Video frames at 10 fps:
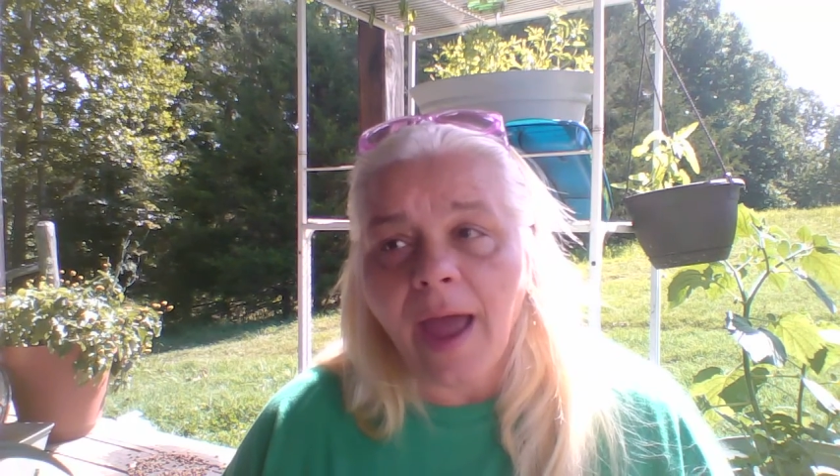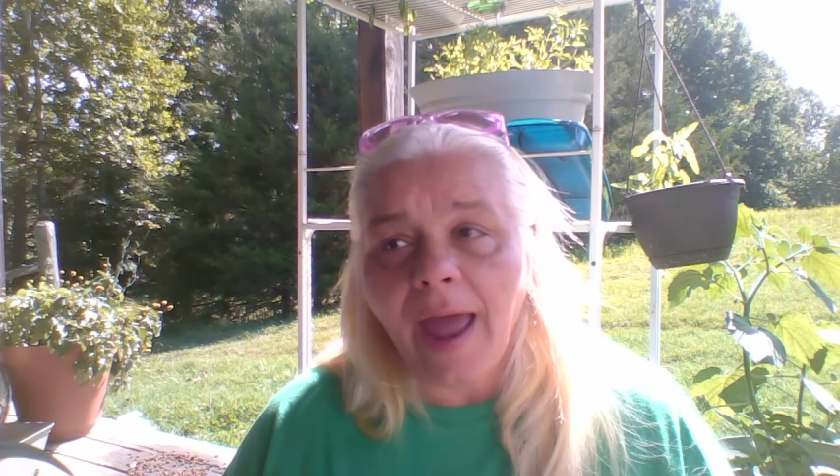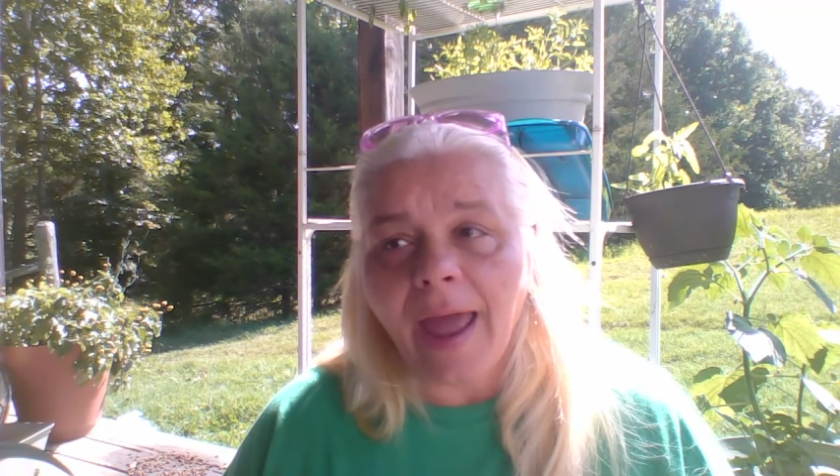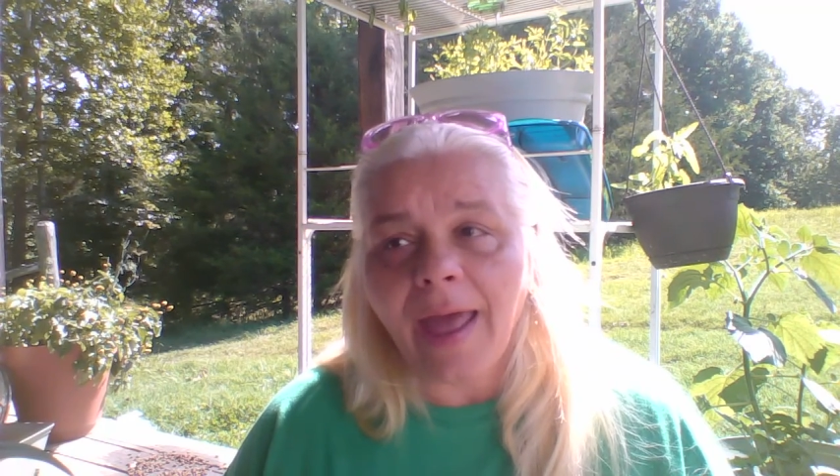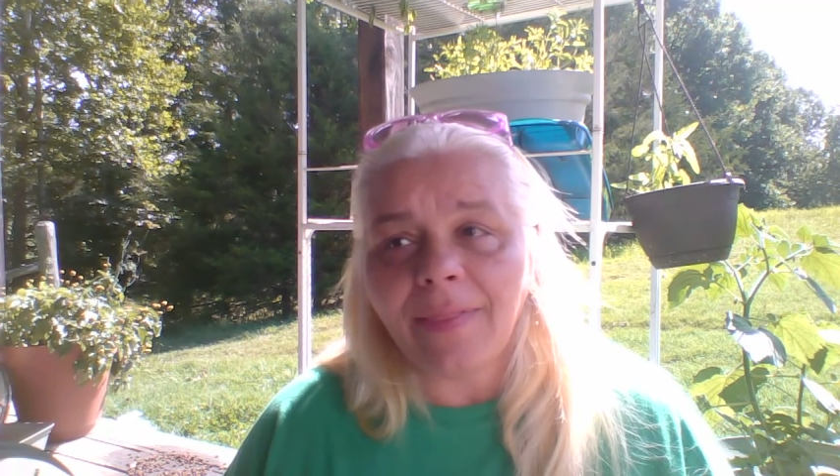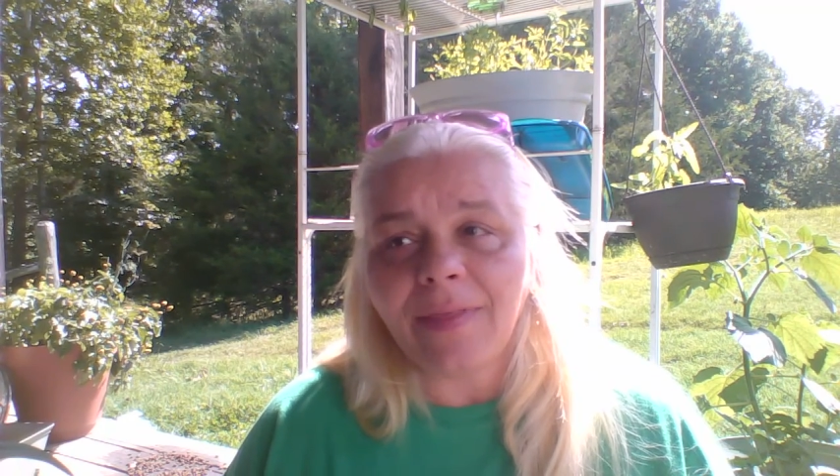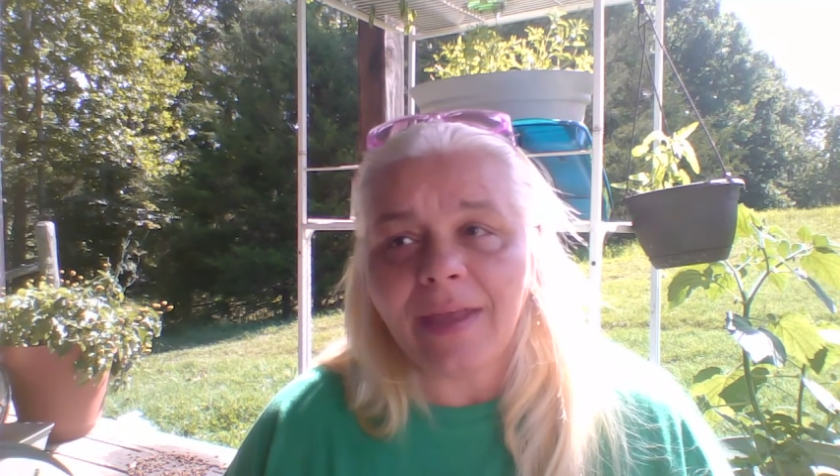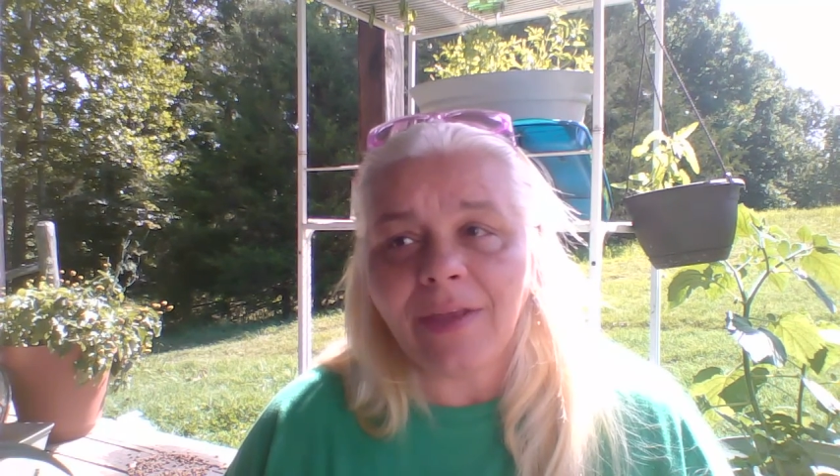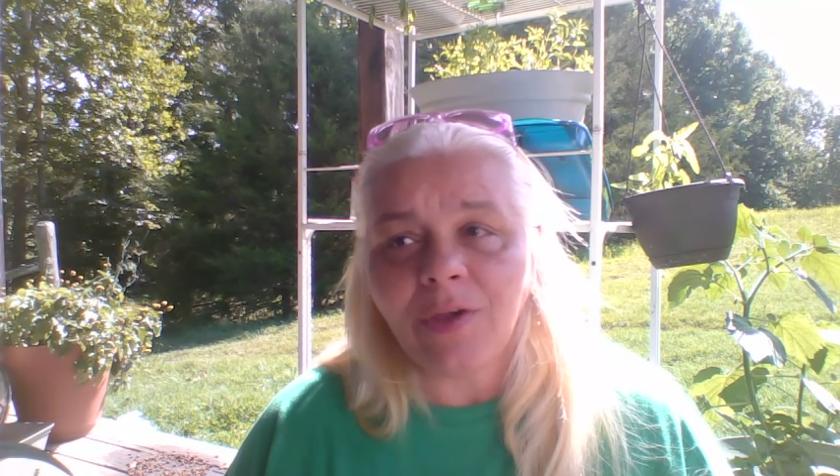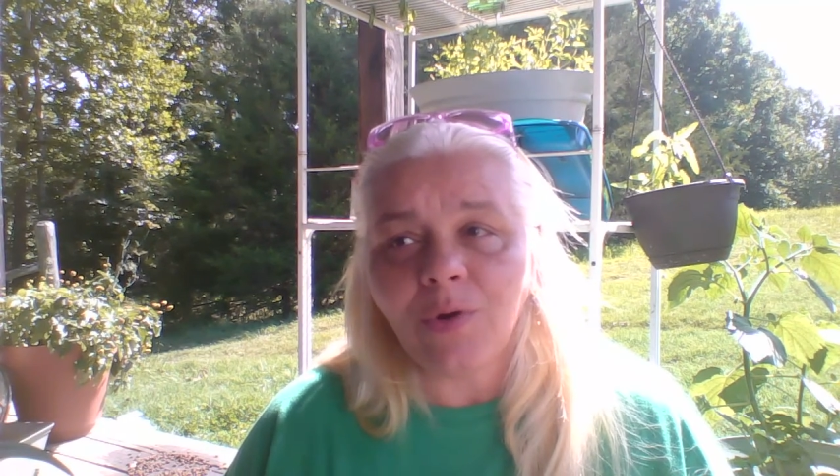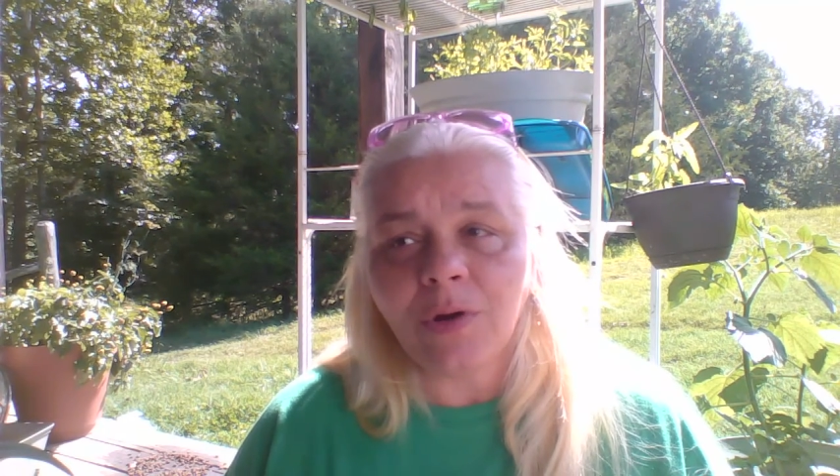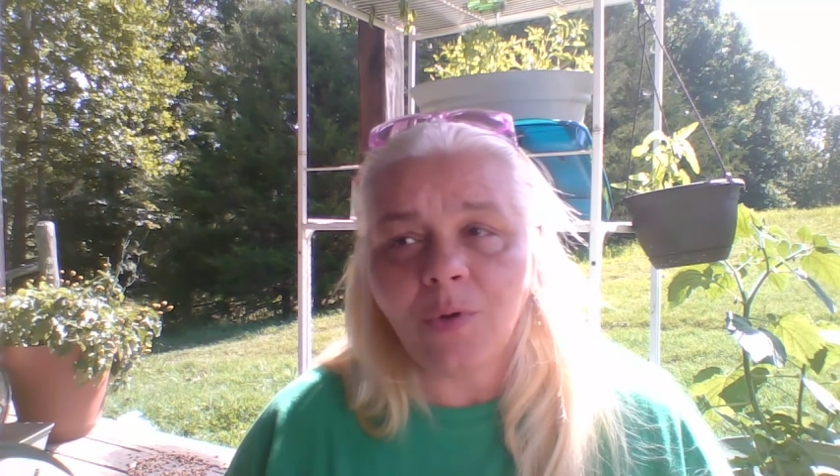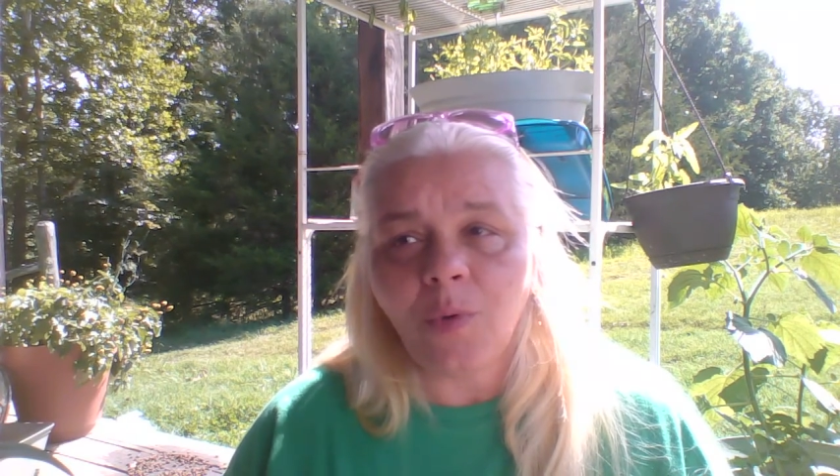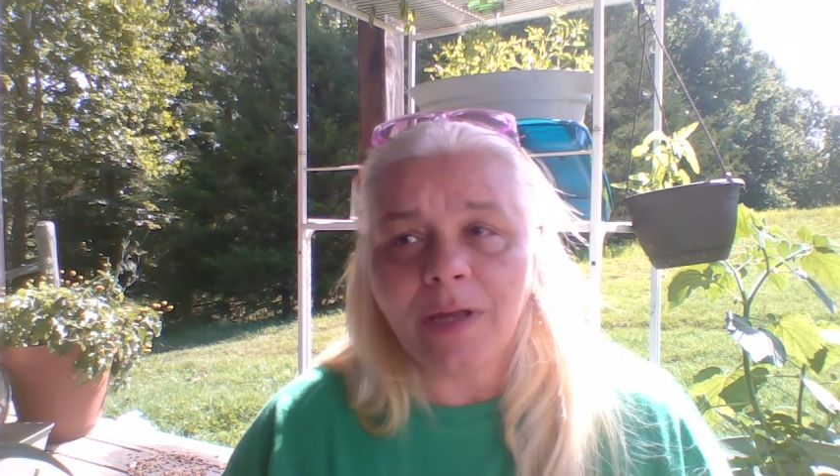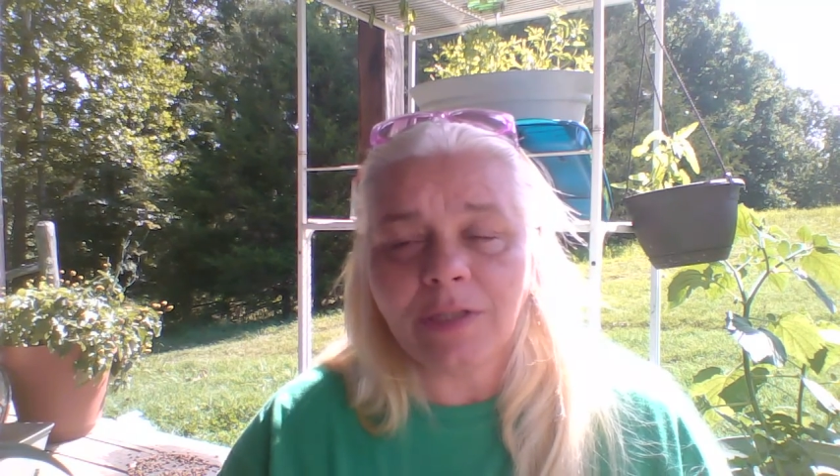And then you're
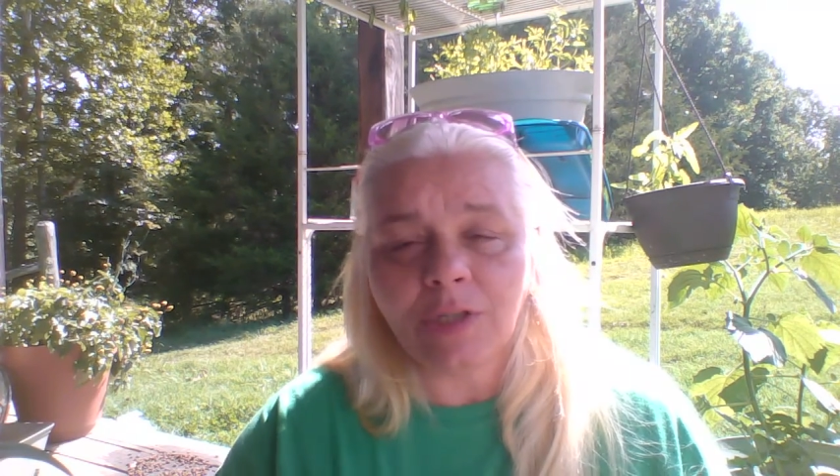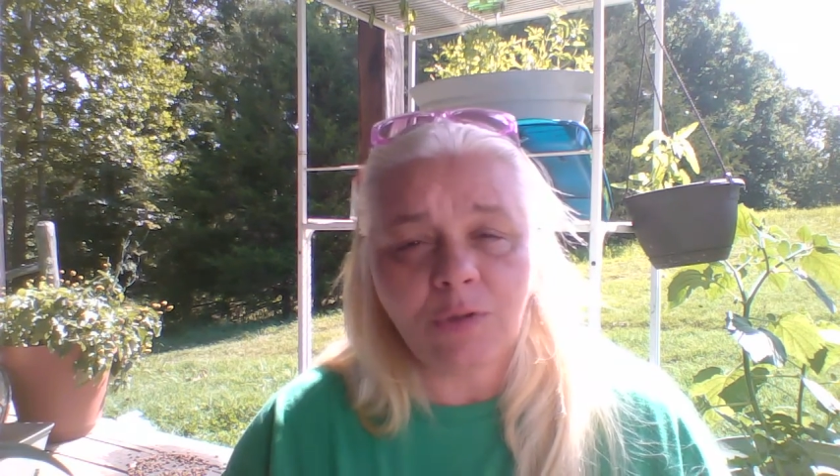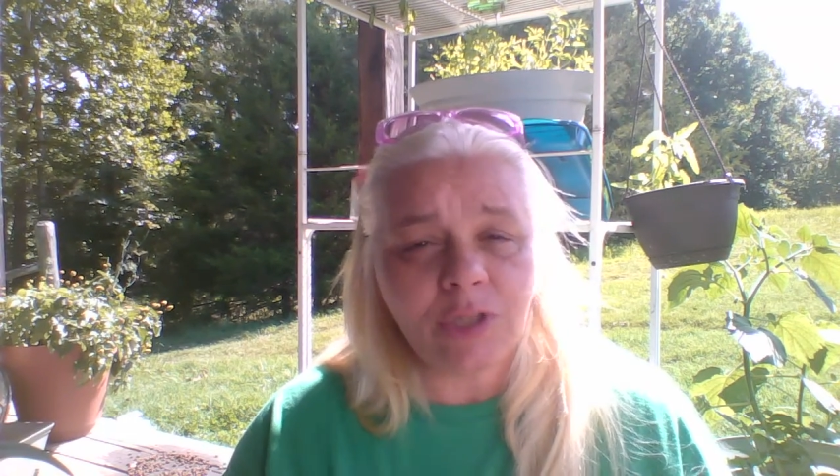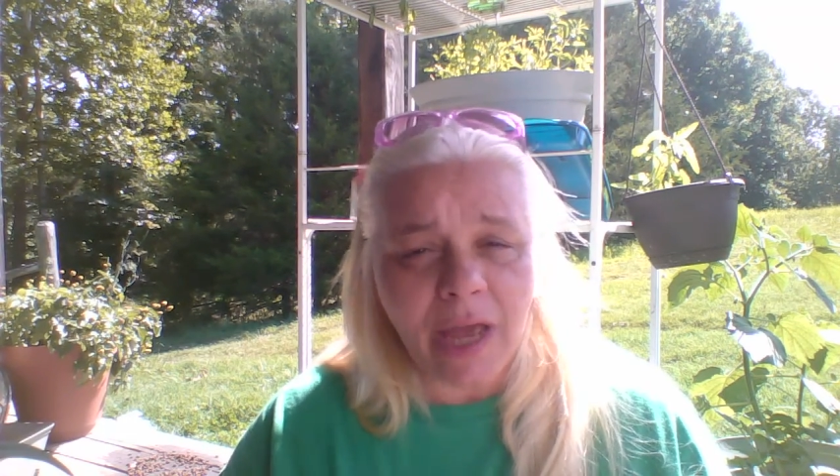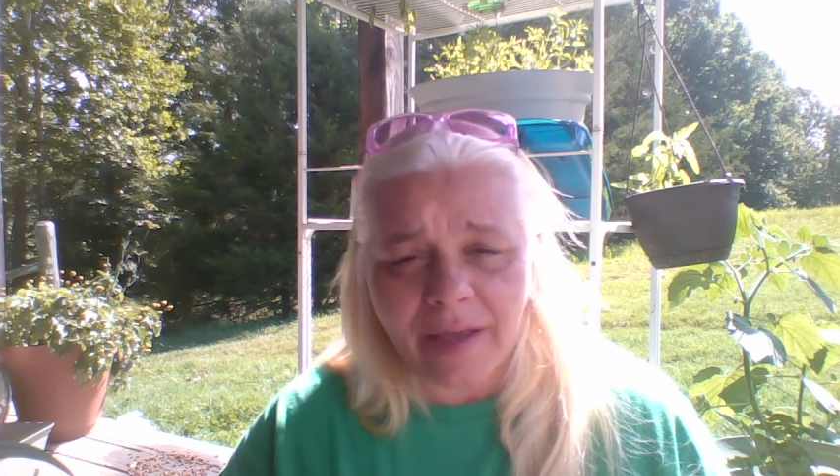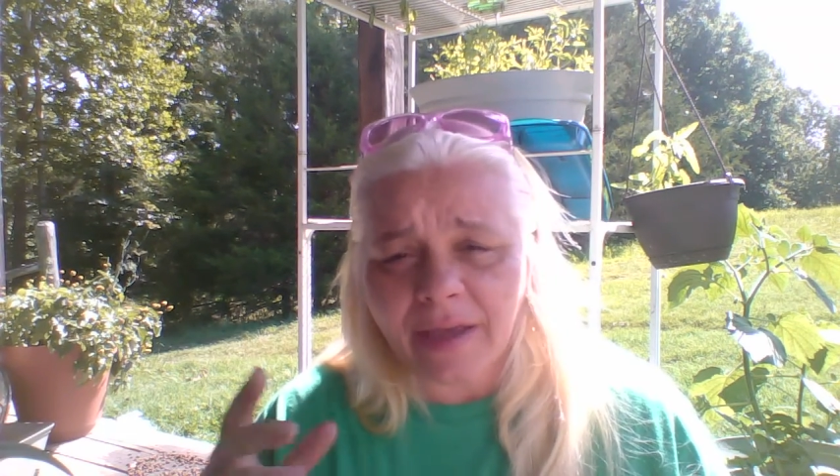going to check